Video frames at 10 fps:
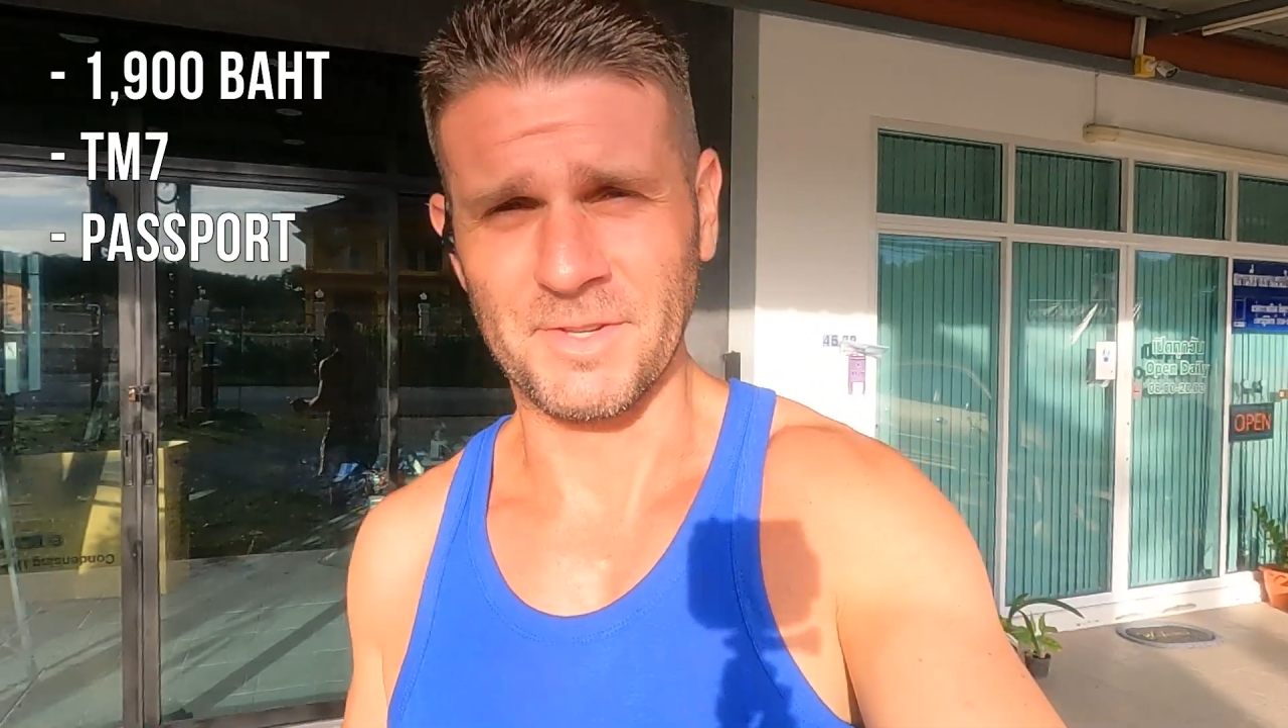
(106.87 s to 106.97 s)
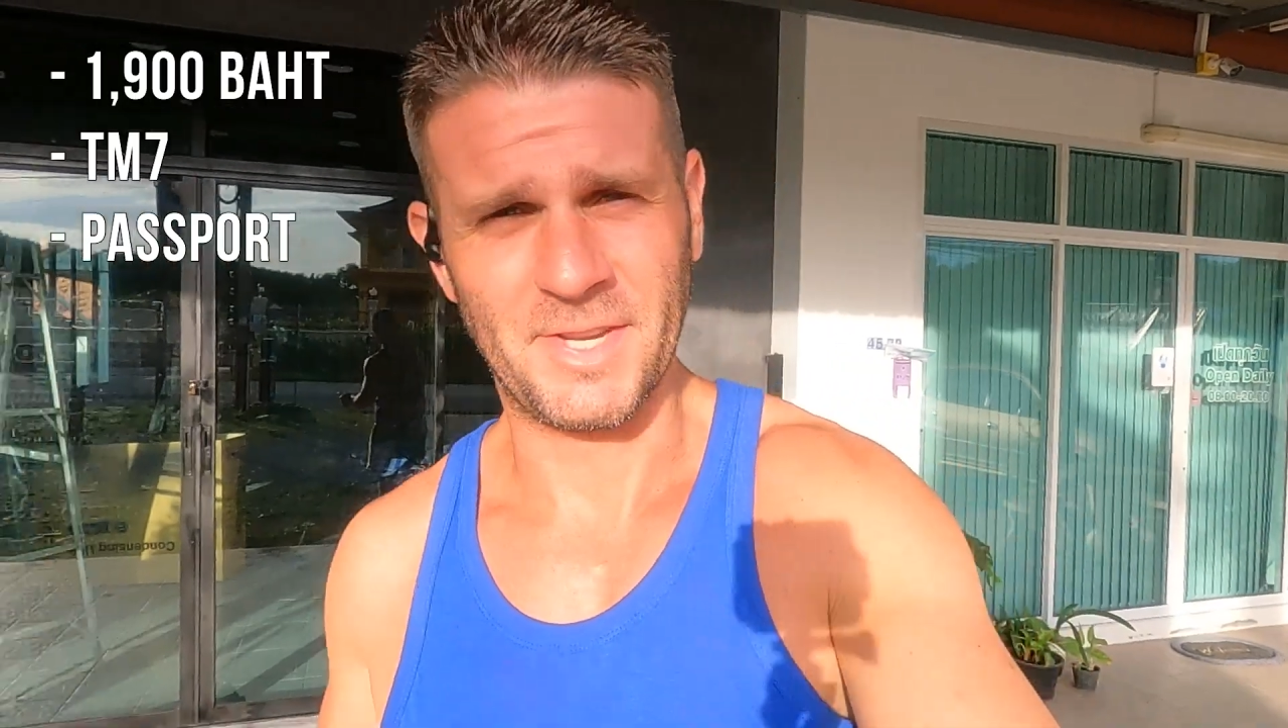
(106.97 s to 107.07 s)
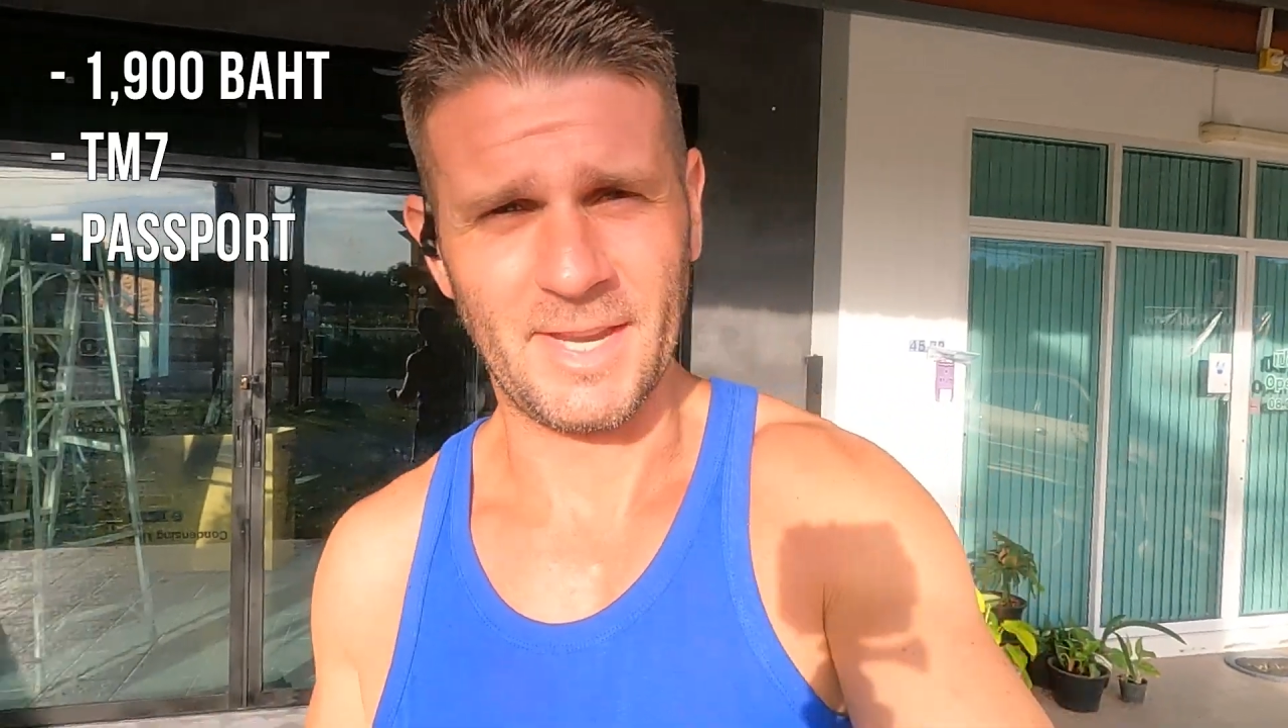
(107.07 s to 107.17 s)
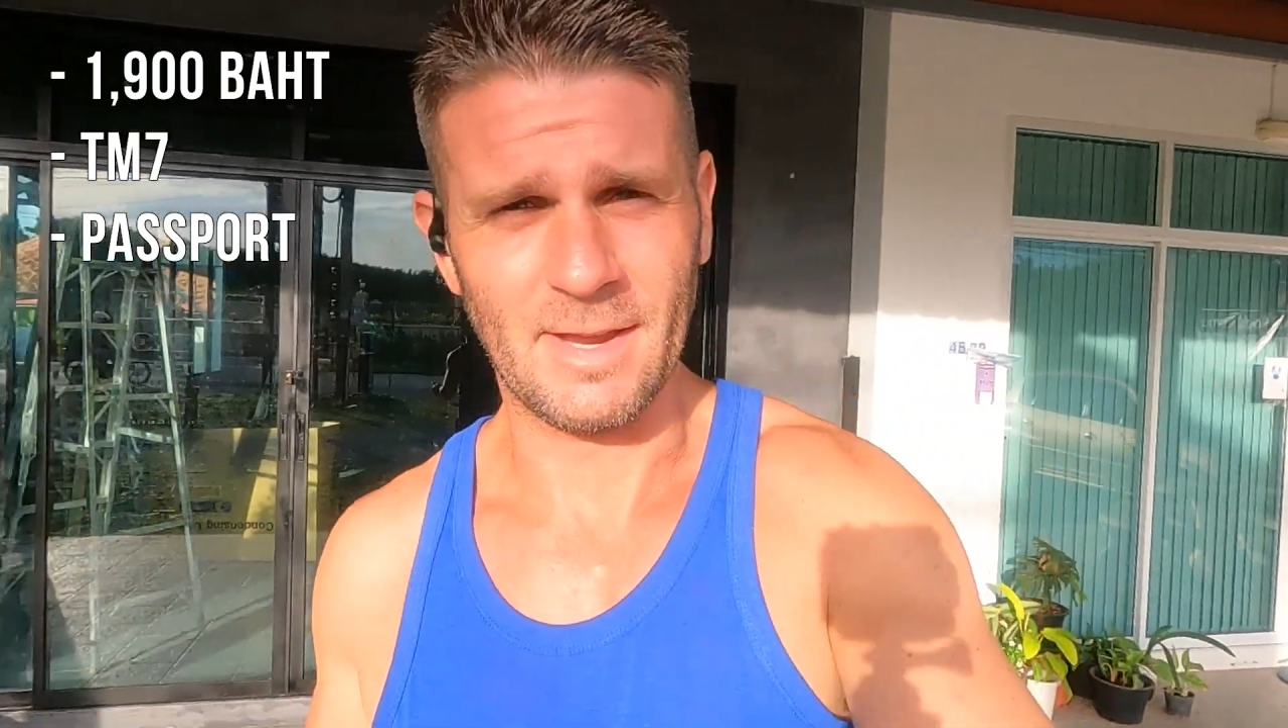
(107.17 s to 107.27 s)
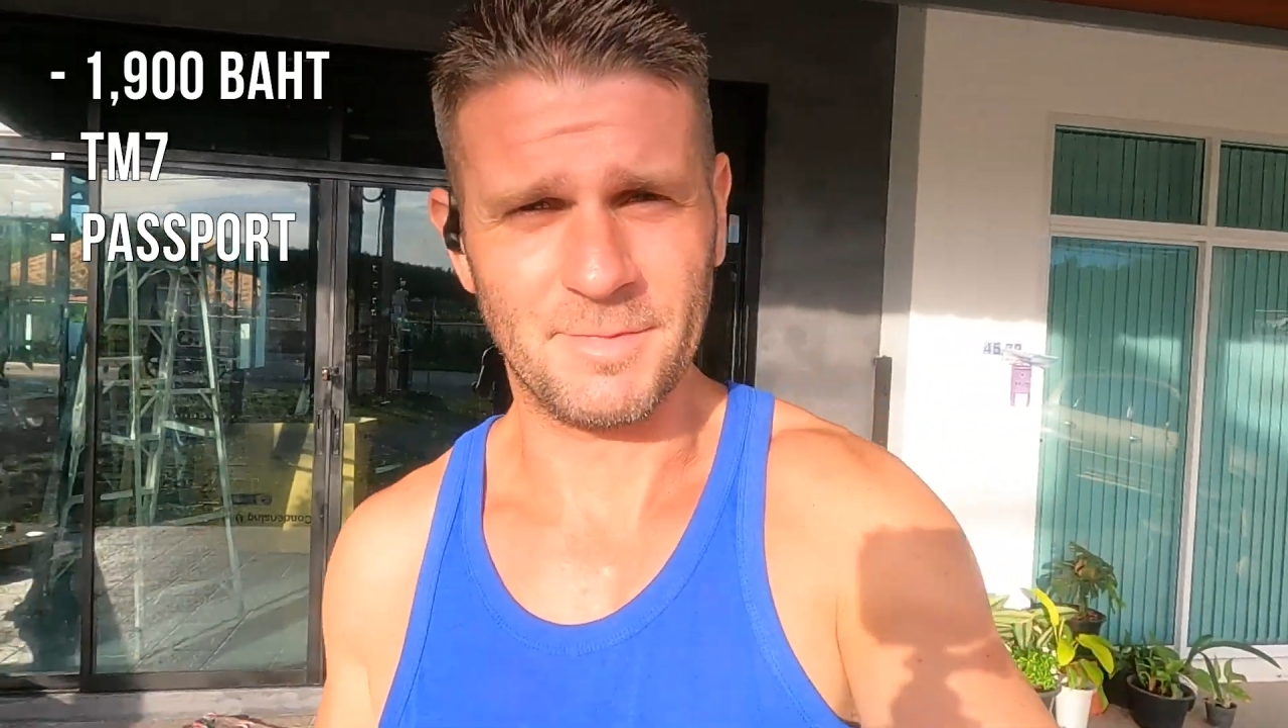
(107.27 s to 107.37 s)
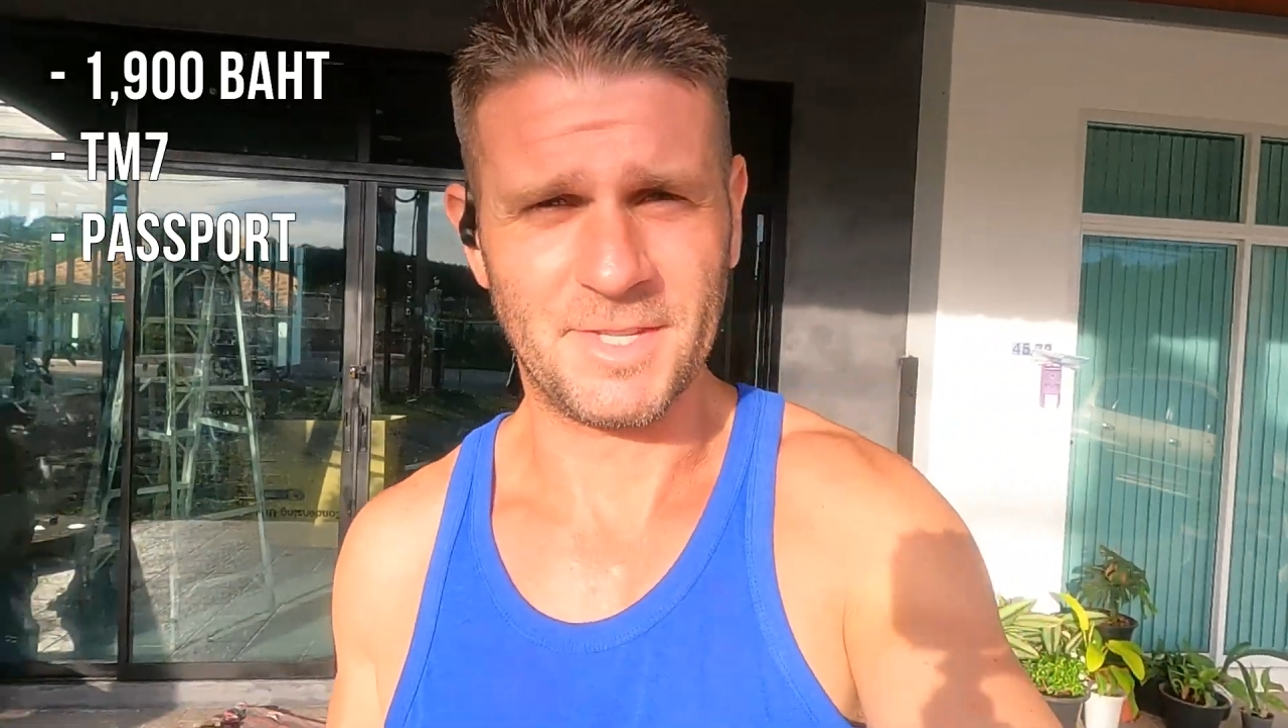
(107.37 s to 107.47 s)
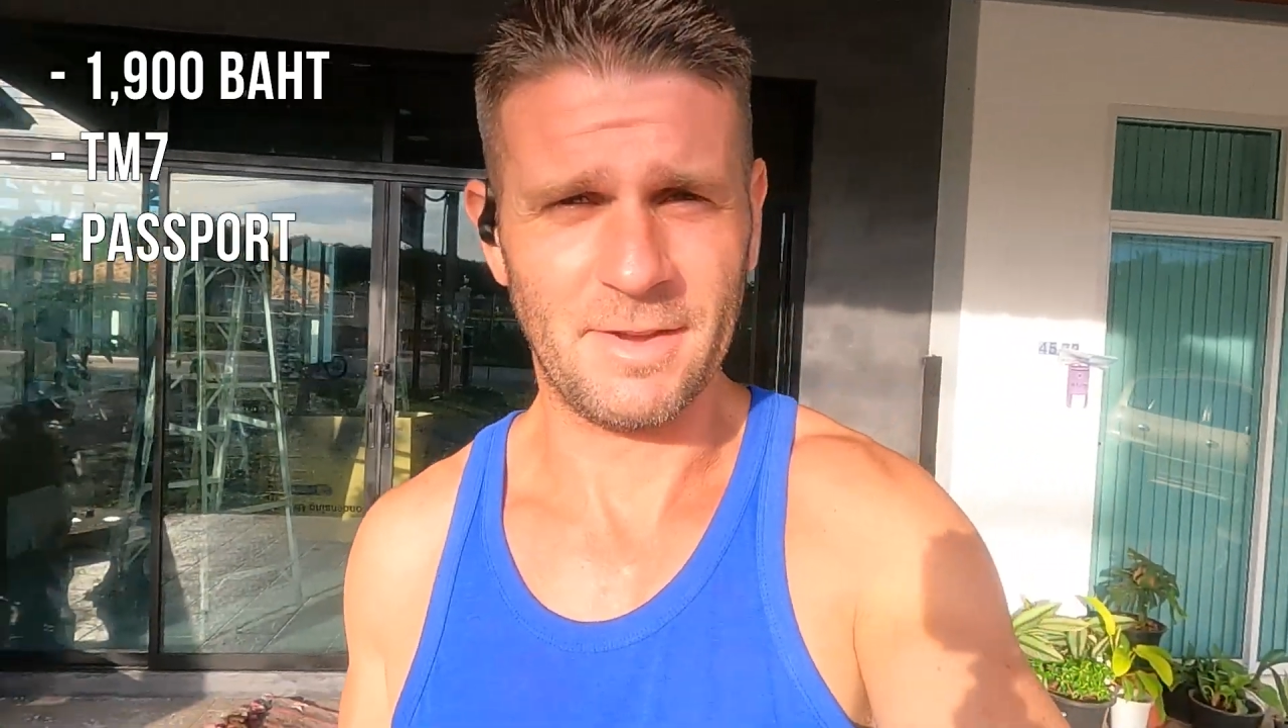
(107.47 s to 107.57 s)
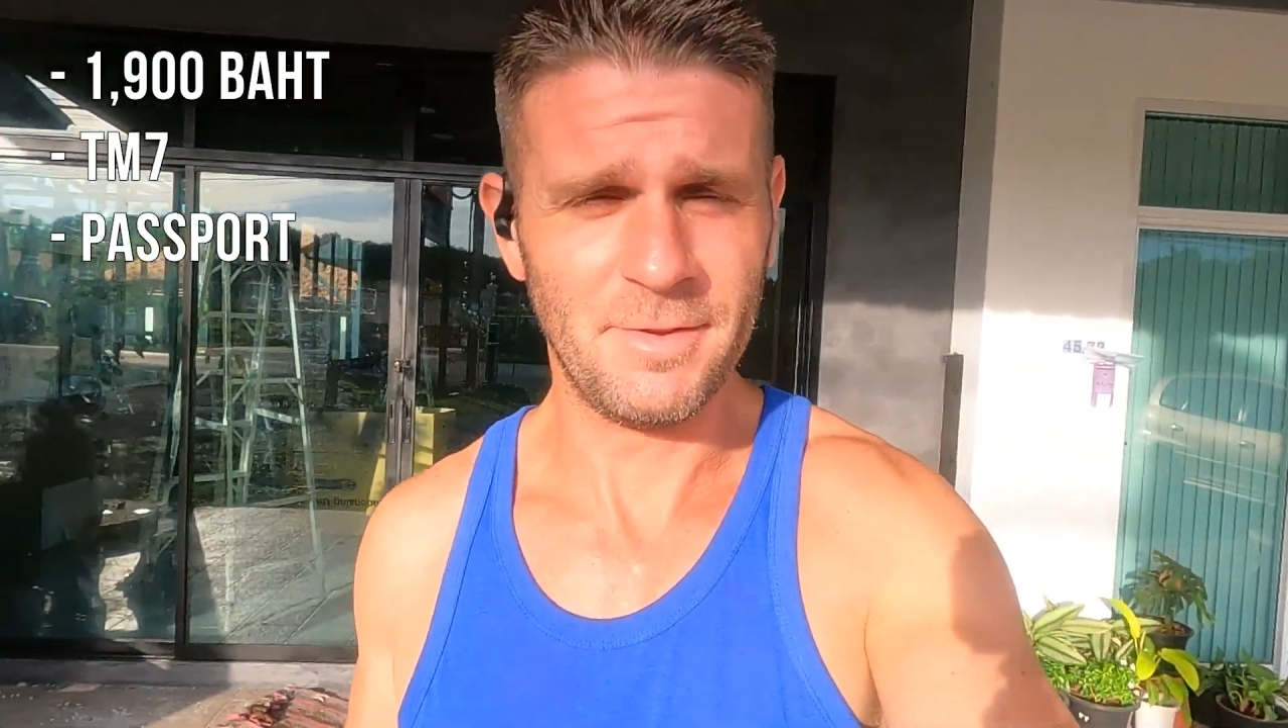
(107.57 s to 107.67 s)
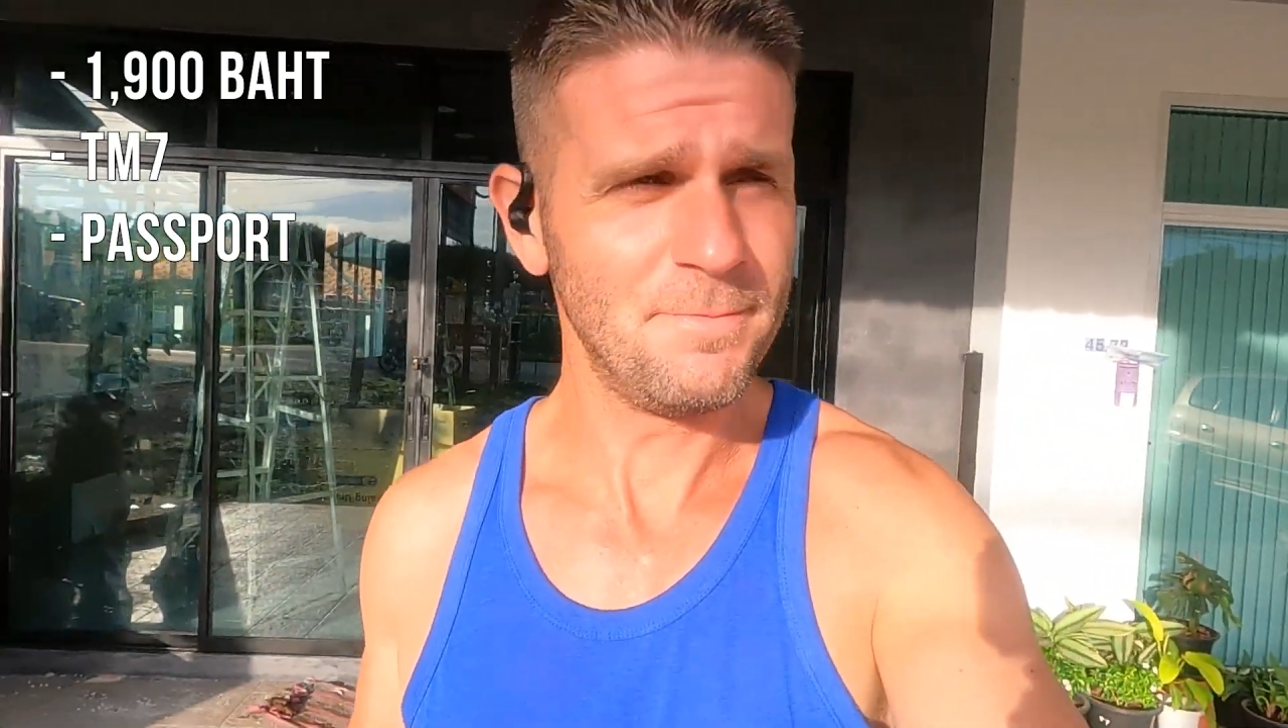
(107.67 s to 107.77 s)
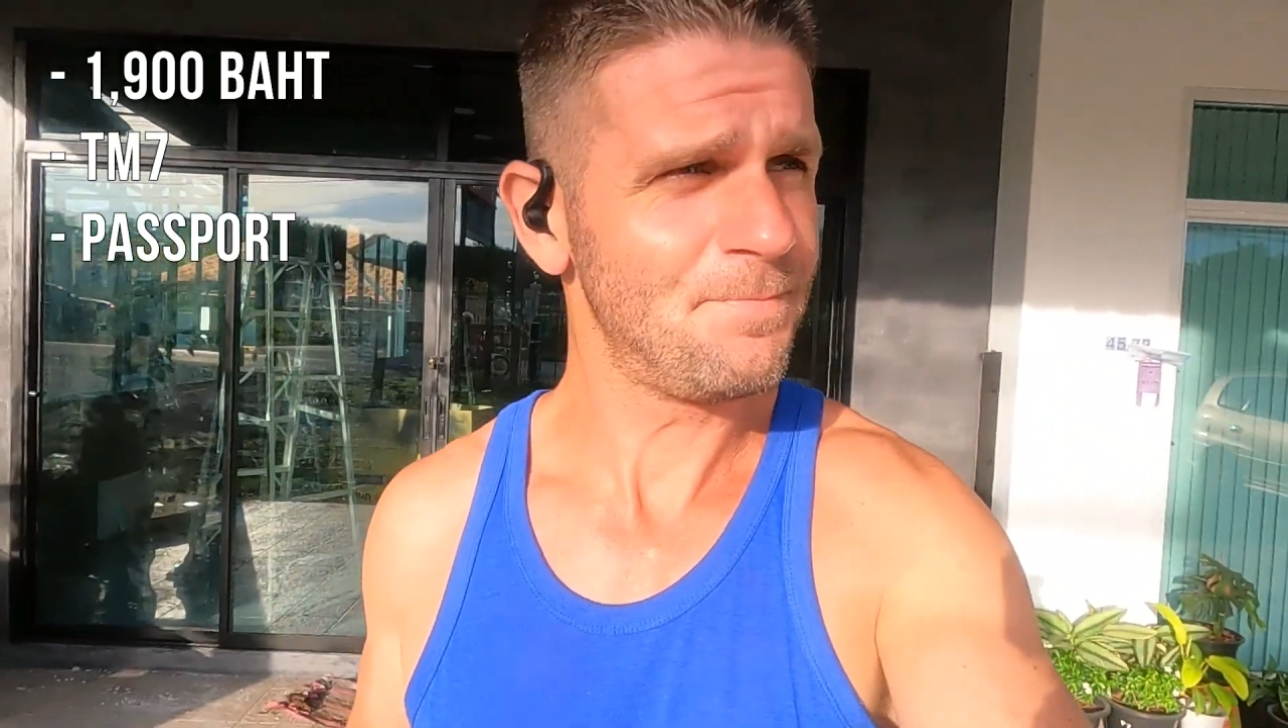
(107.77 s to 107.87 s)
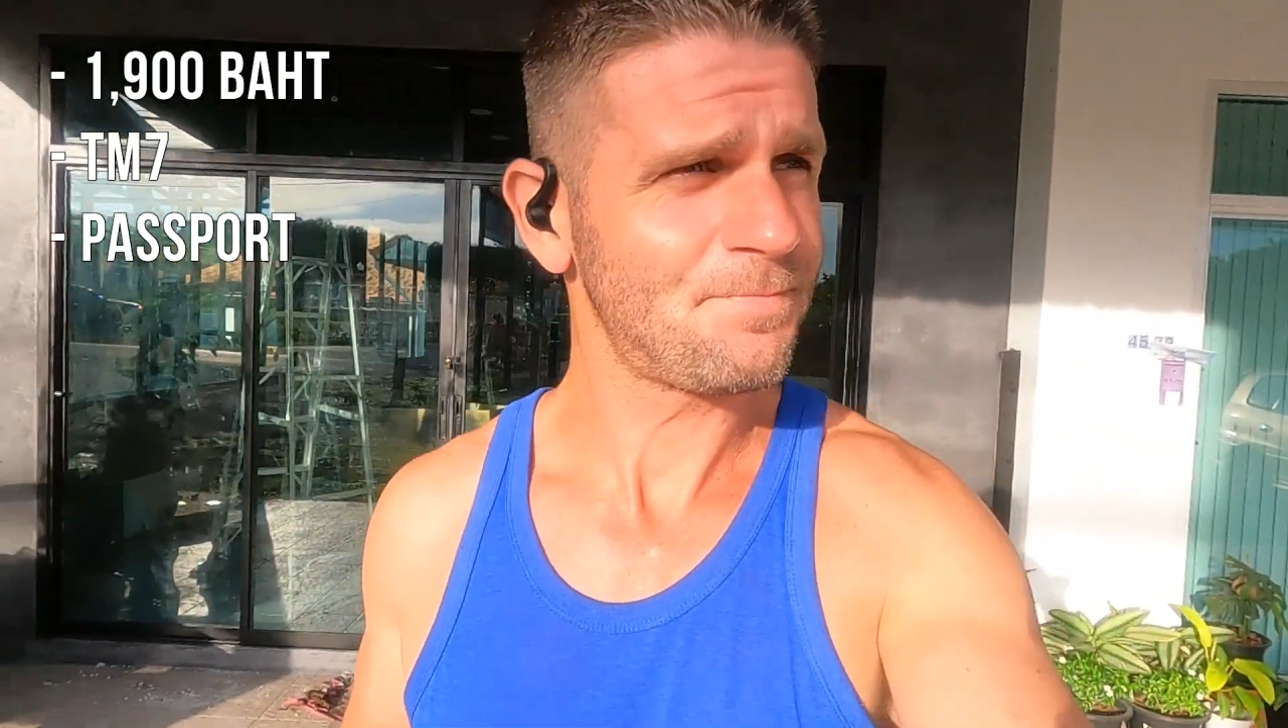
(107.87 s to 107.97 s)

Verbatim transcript: TM7,